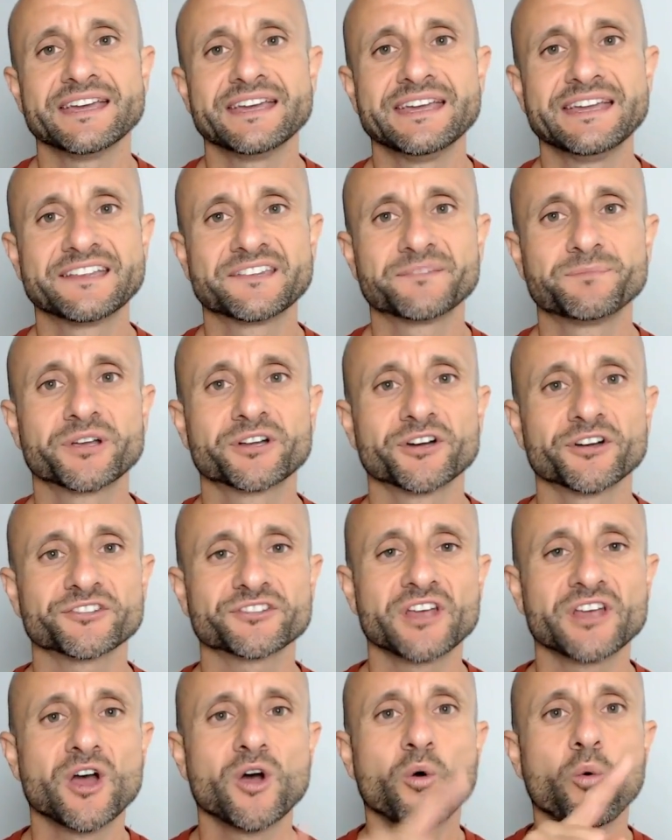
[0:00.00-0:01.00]
It's
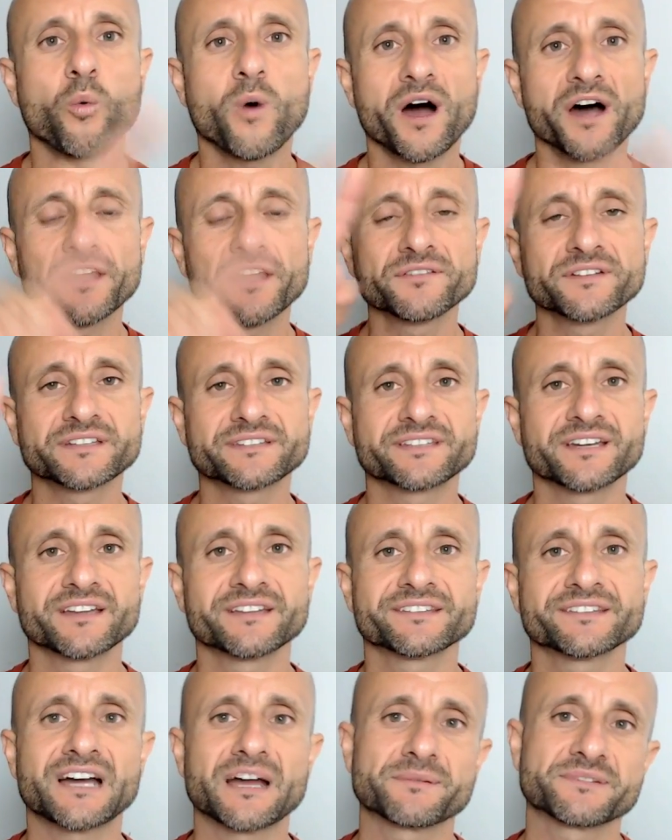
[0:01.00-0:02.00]
because one of the
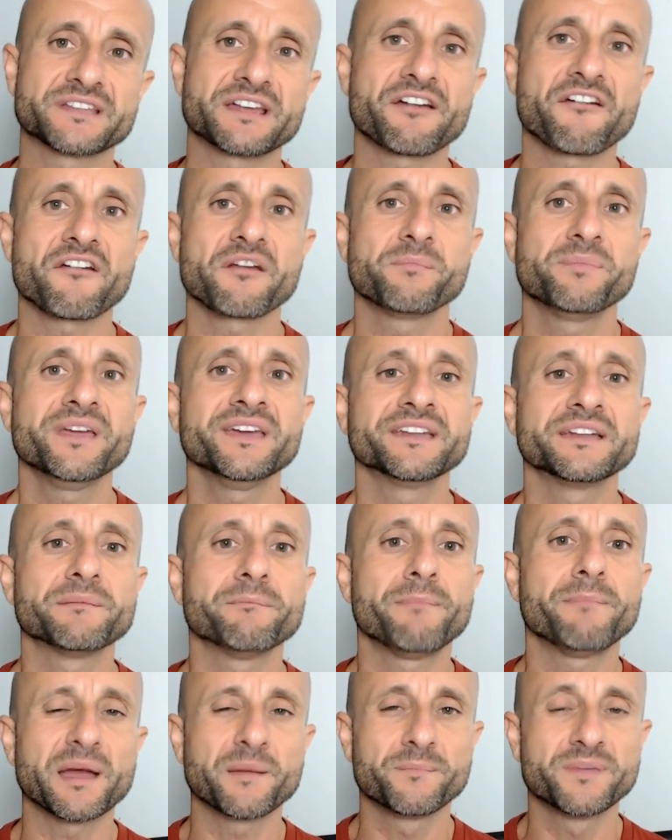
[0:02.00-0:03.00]
10 times that I repeat it
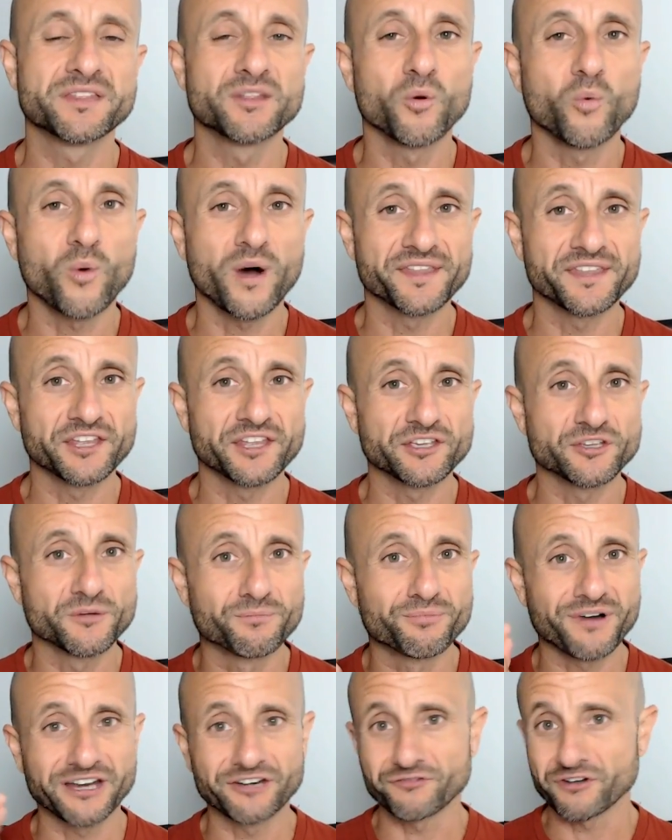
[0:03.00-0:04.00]
might be the one that your
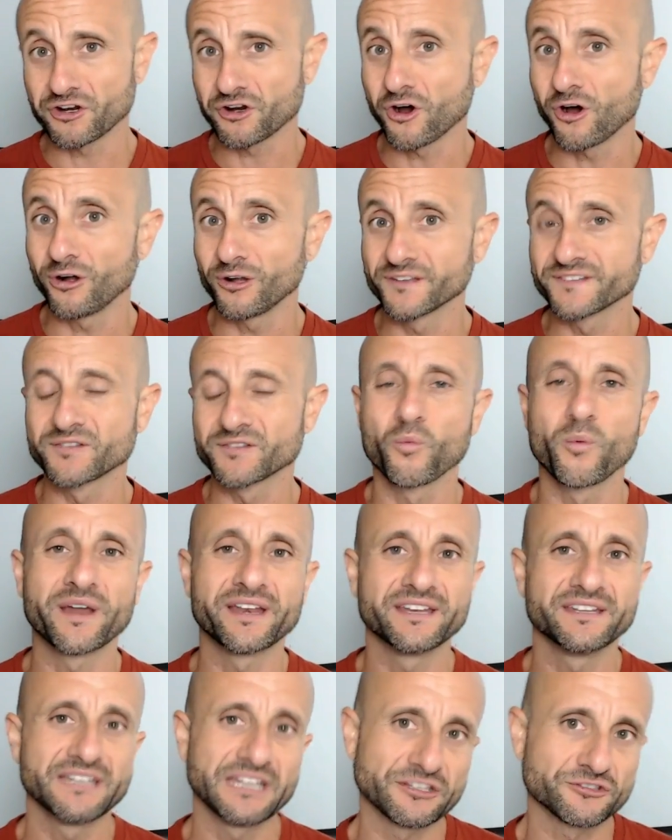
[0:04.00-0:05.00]
brain recalls when
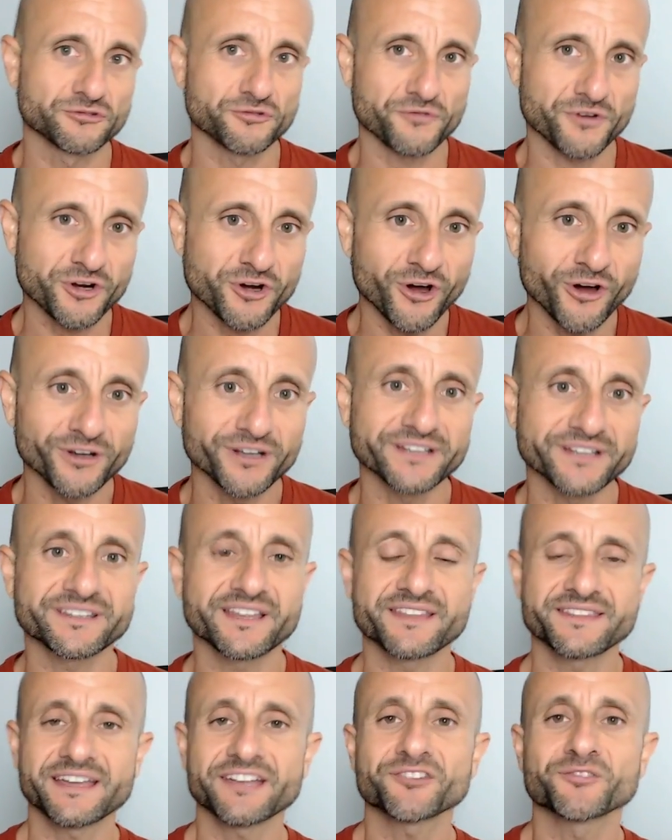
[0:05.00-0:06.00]
it needs to recall it.
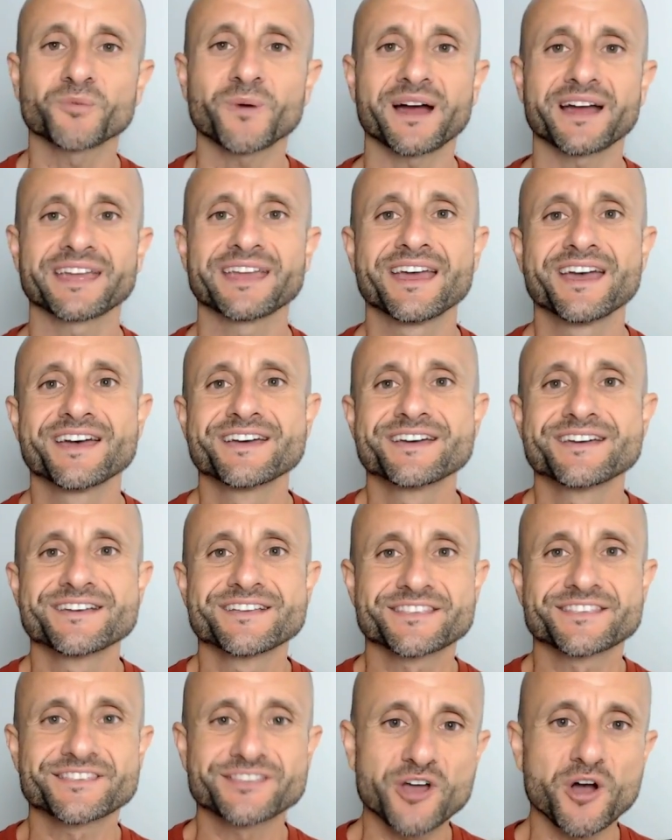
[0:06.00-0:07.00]
And that's why
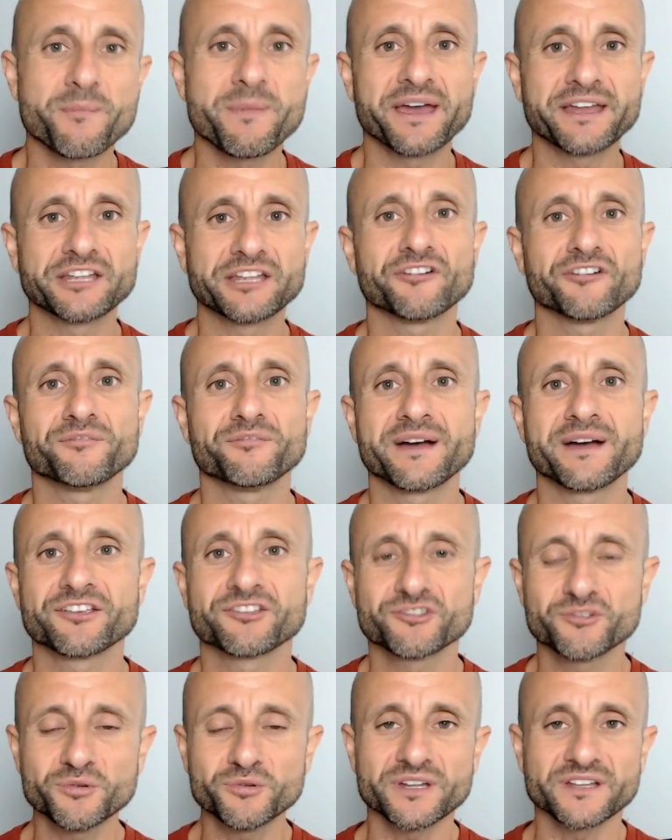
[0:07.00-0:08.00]
so many of my
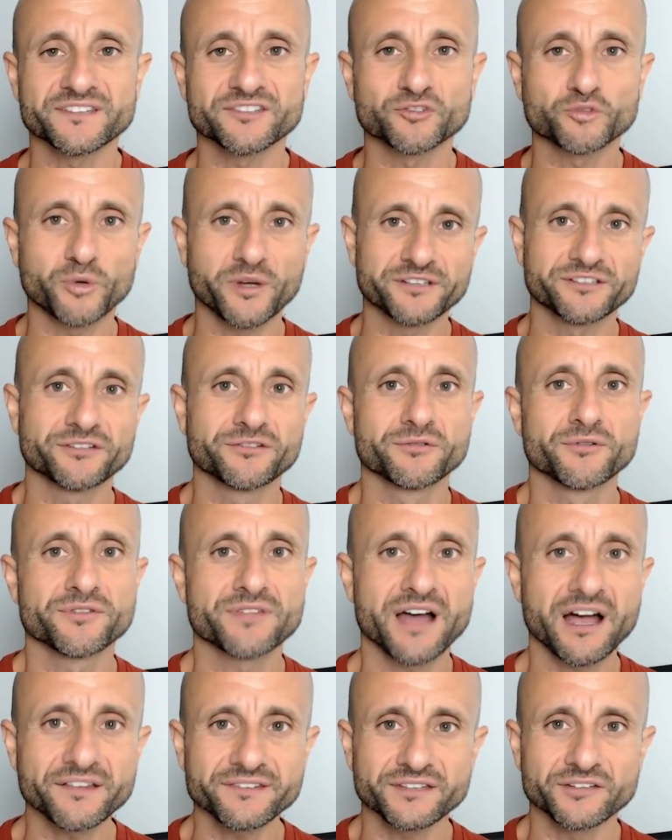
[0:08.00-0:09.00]
students,
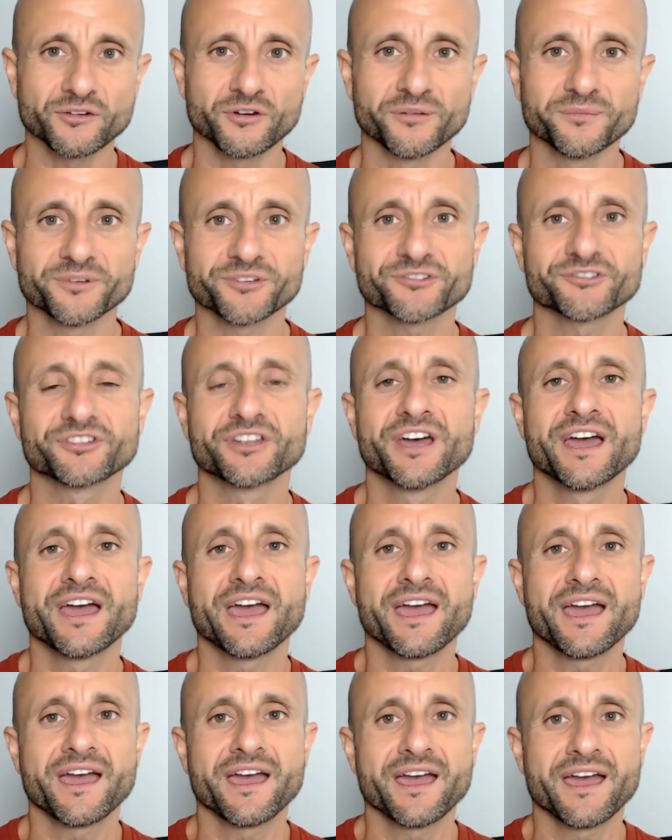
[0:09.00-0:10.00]
22,000 almost,
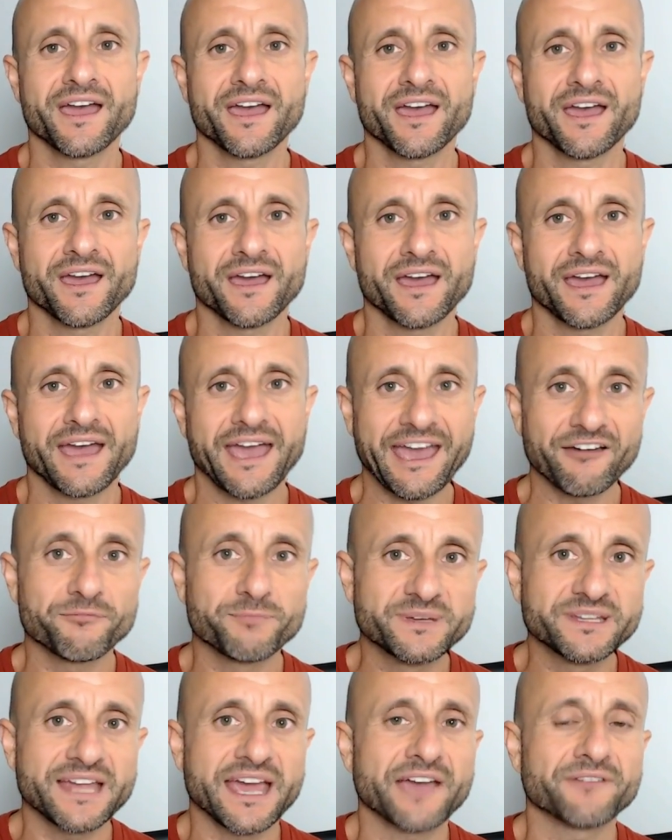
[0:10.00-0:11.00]
have
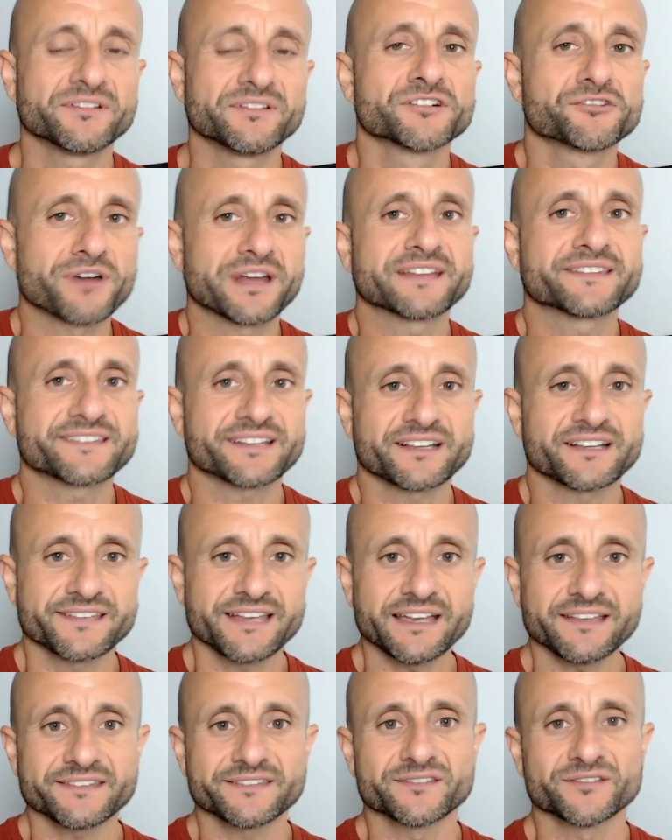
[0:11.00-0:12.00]
been having great
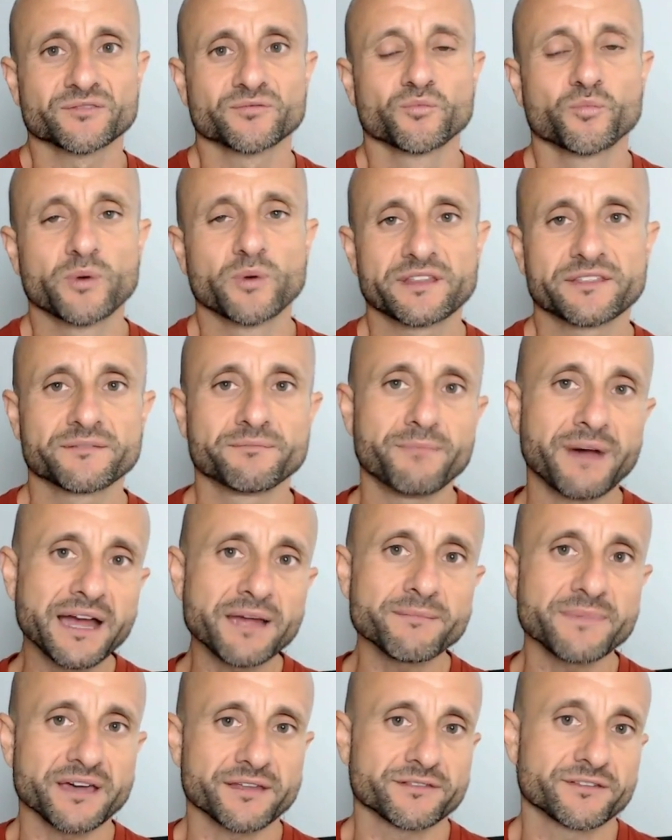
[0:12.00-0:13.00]
success with my
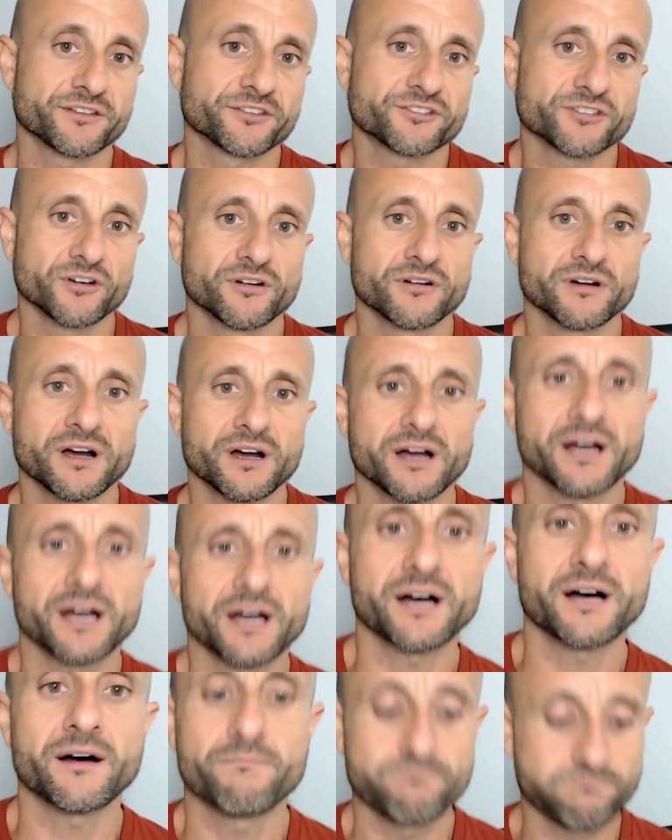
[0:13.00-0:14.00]
method. So
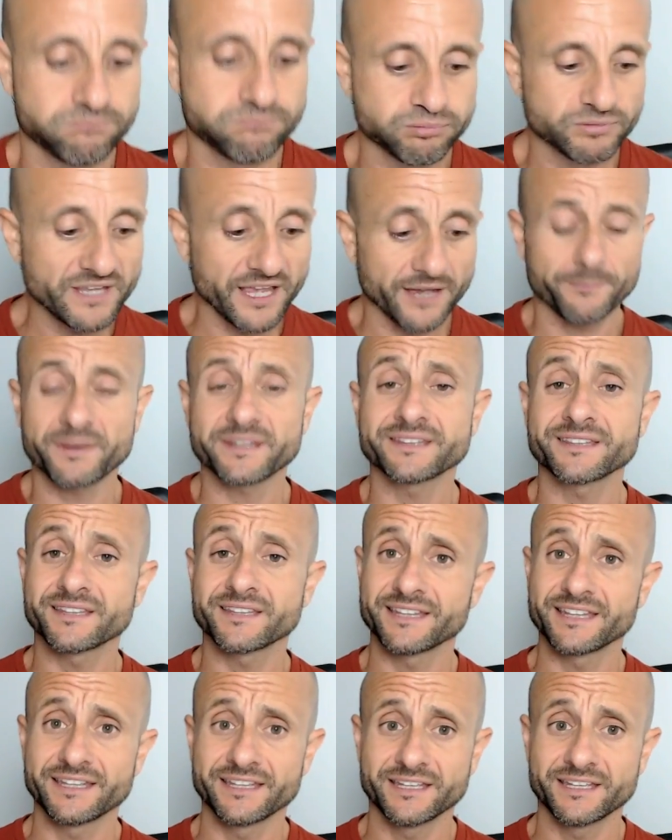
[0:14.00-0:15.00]
yeah, but
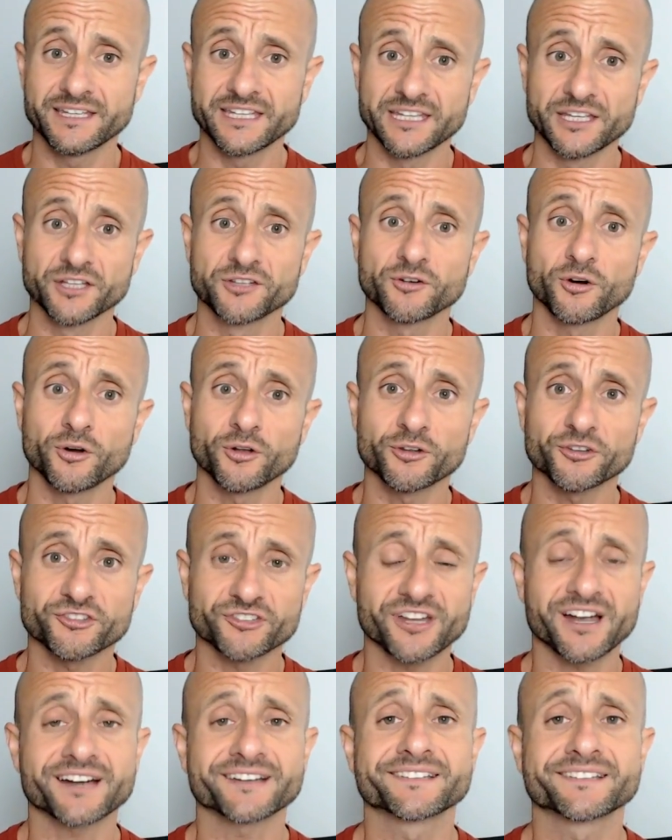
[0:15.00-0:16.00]
it all
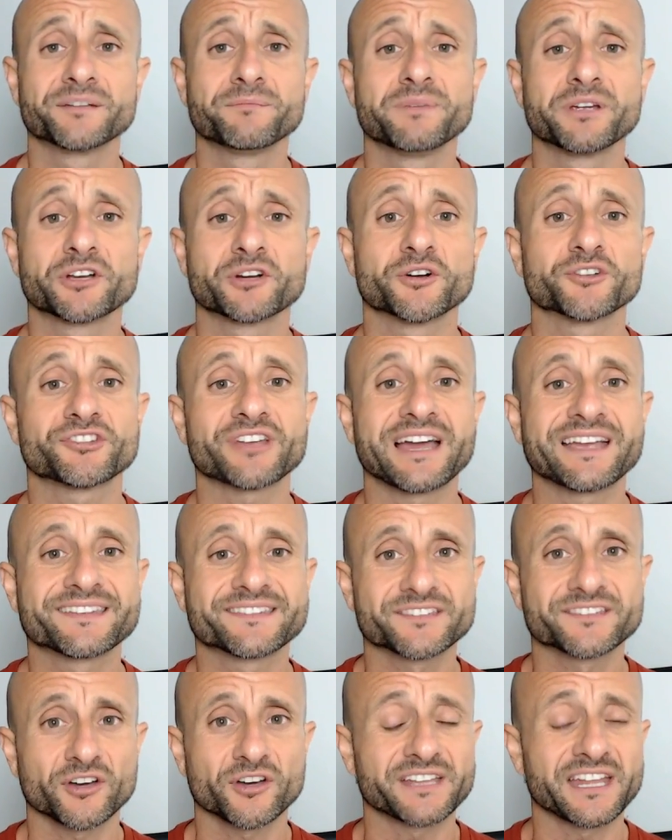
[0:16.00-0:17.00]
started because I
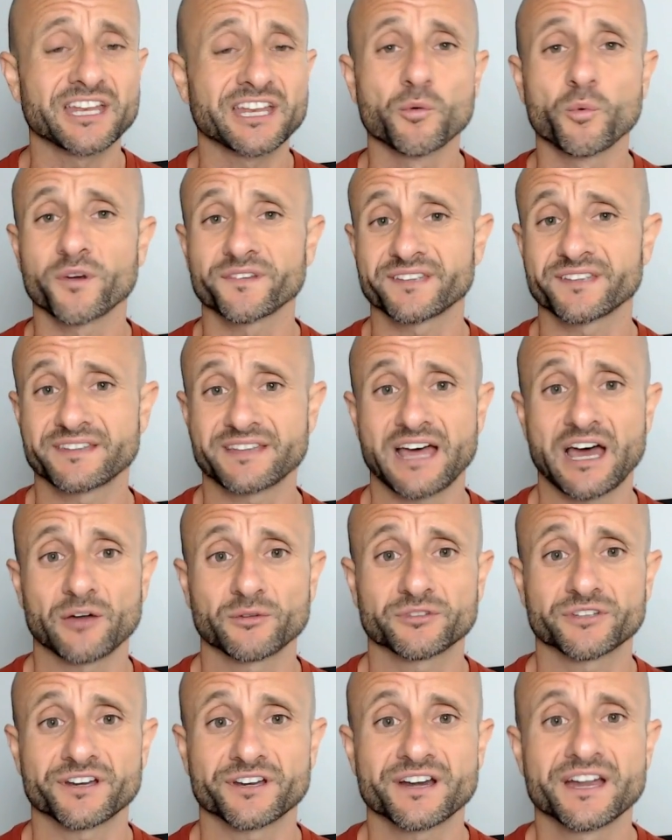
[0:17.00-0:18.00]
saw that it wasn't
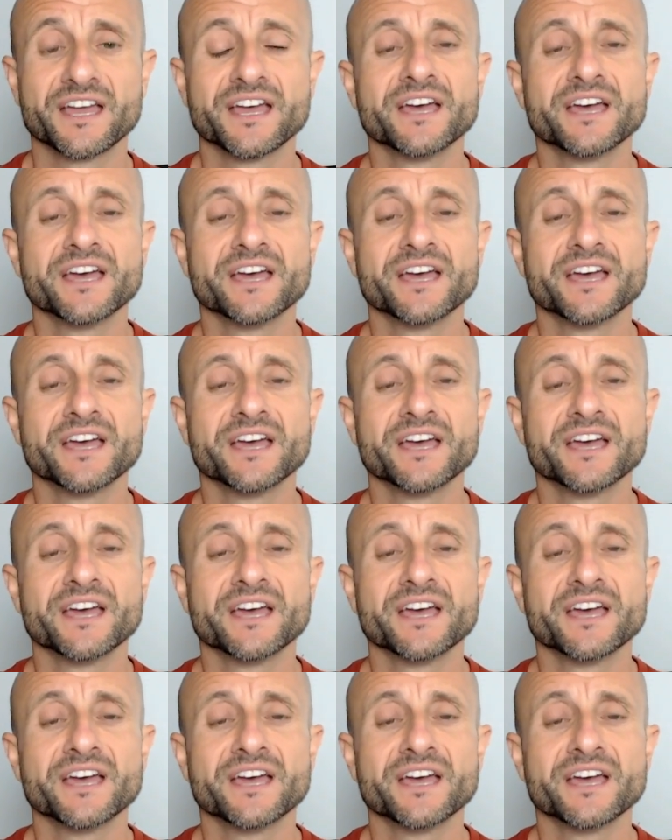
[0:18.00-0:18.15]
out there.